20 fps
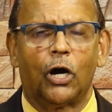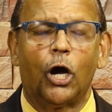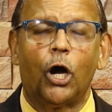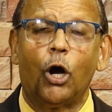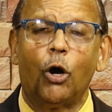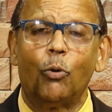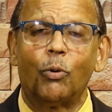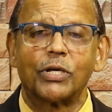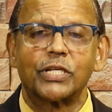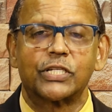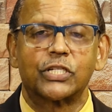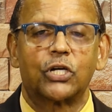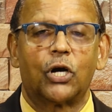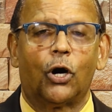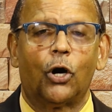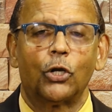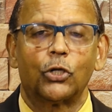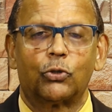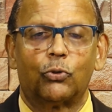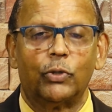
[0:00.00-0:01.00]
How is
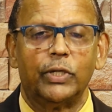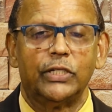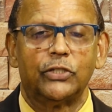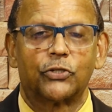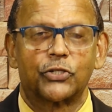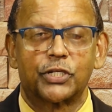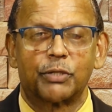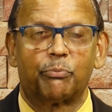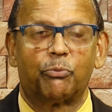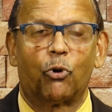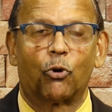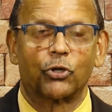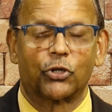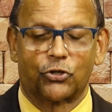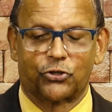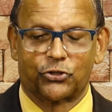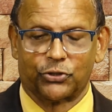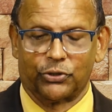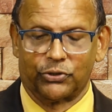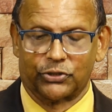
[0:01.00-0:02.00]
God going to support
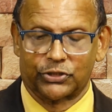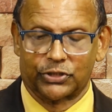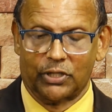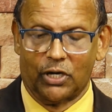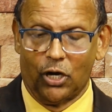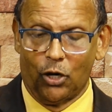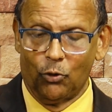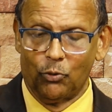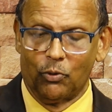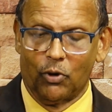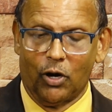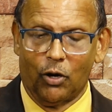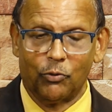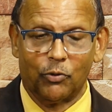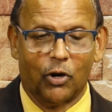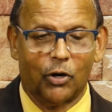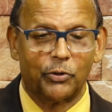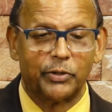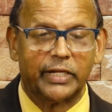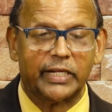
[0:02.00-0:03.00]
the church?
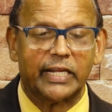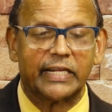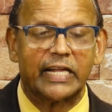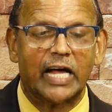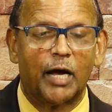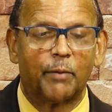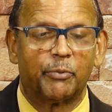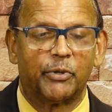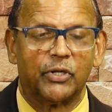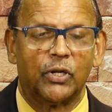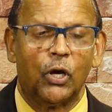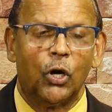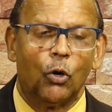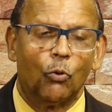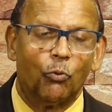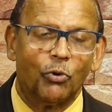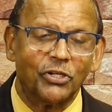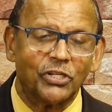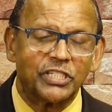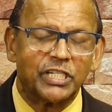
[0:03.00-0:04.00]
How did it happen?
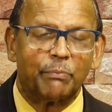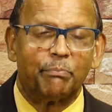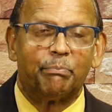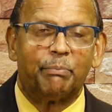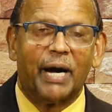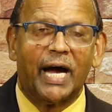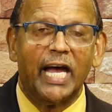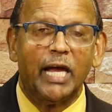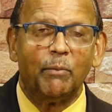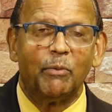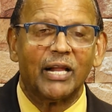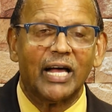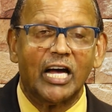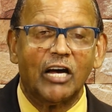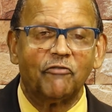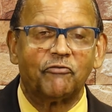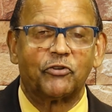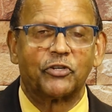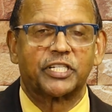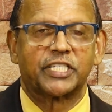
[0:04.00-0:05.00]
What does the Bible
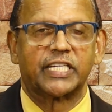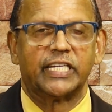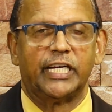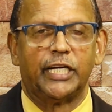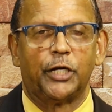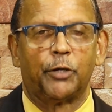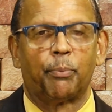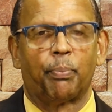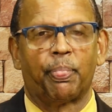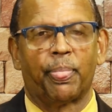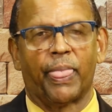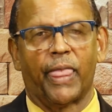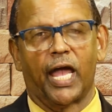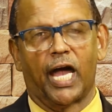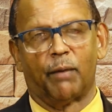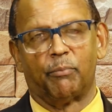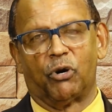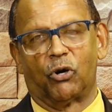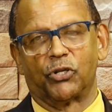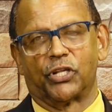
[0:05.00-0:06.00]
have to say
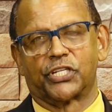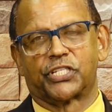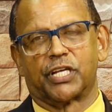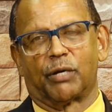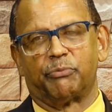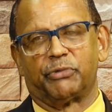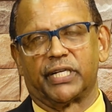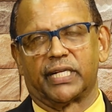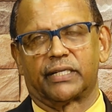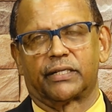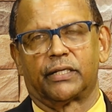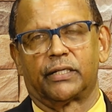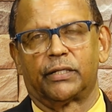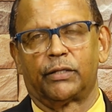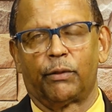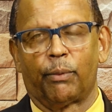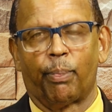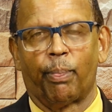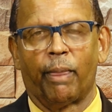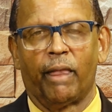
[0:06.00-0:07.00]
about the subject?
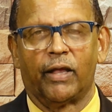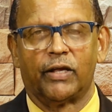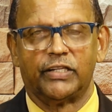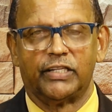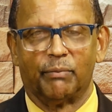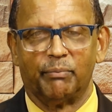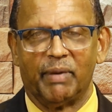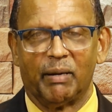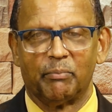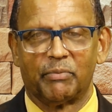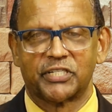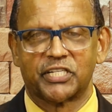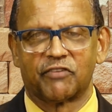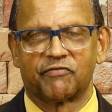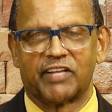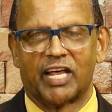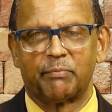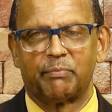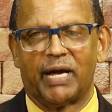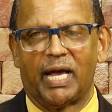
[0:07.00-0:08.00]
The members
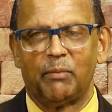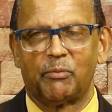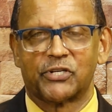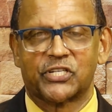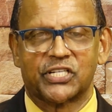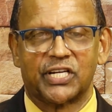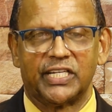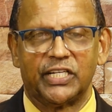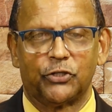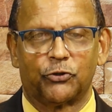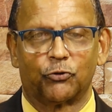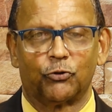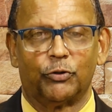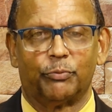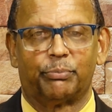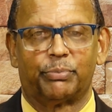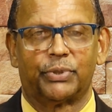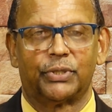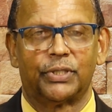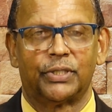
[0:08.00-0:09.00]
of that Bible study
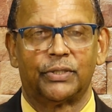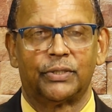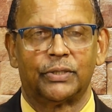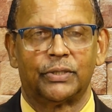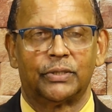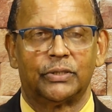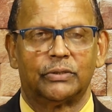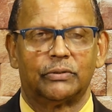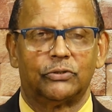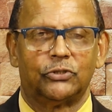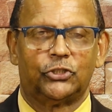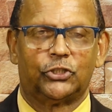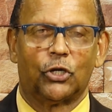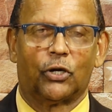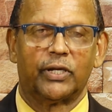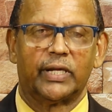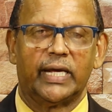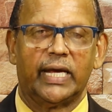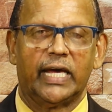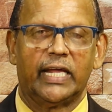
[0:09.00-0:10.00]
group,
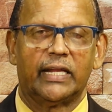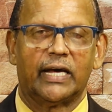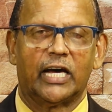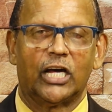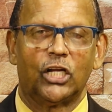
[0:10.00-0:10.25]
John N.